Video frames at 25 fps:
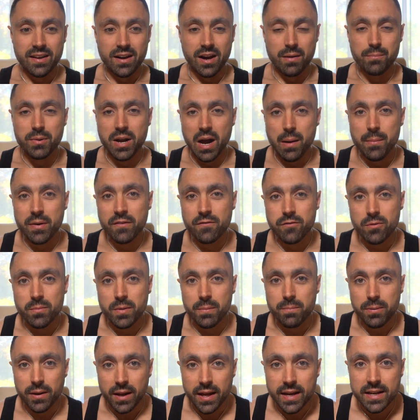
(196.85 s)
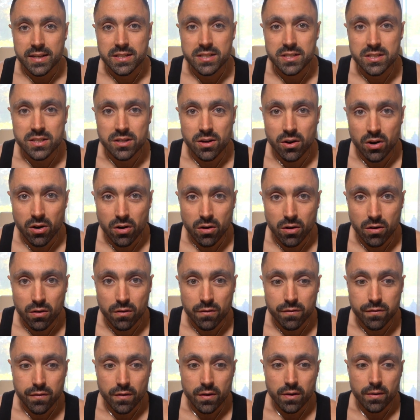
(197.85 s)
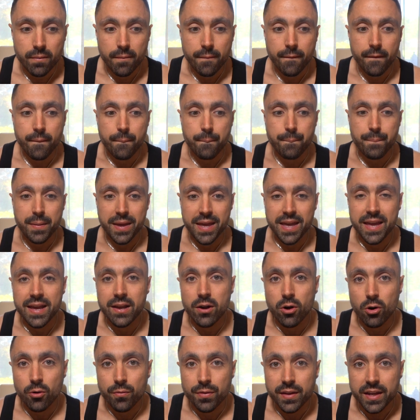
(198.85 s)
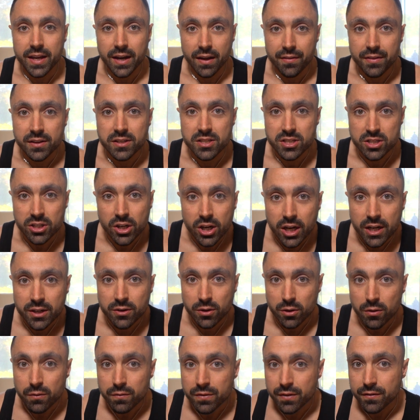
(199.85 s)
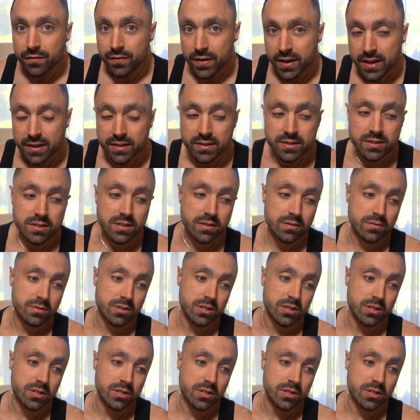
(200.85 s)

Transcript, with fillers: I'm coming from a place of being on the other side of the fence.